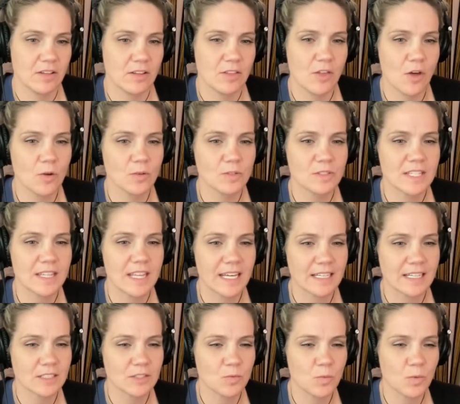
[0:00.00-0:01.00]
those
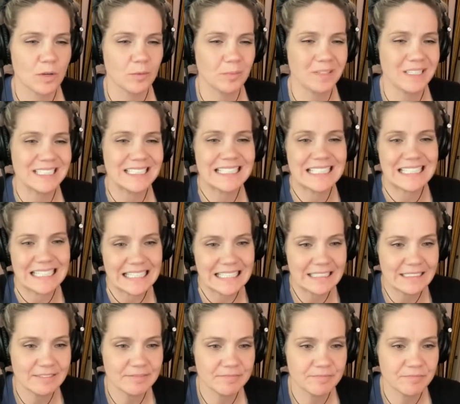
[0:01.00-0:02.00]
things will be
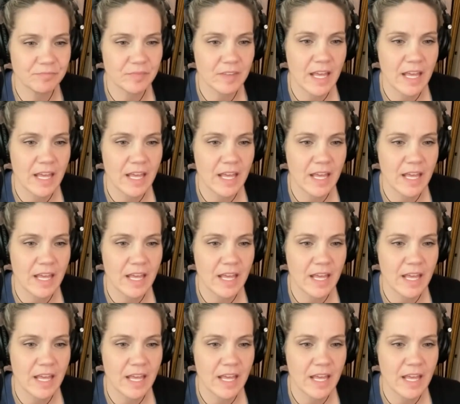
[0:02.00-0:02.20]
seen